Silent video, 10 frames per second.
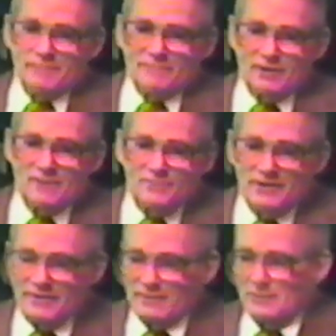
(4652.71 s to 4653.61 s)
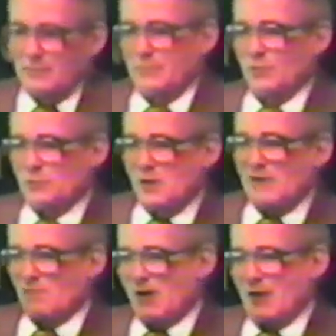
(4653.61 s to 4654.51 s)
But up here, you
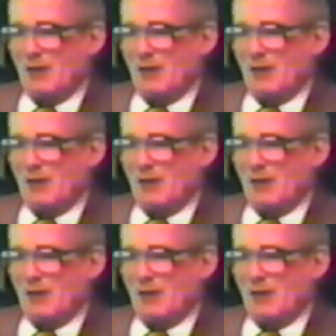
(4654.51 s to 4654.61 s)
drive around,